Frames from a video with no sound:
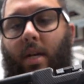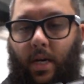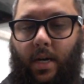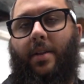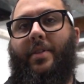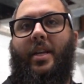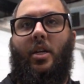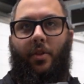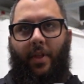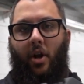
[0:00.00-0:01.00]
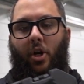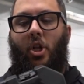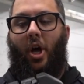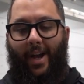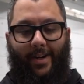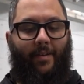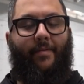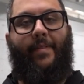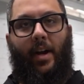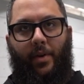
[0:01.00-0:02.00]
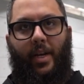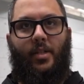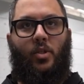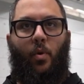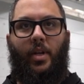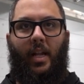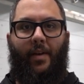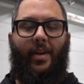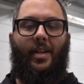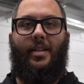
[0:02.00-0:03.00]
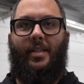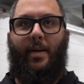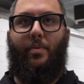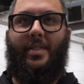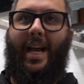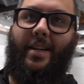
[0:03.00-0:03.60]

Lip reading: their Glock variant 2011 double stack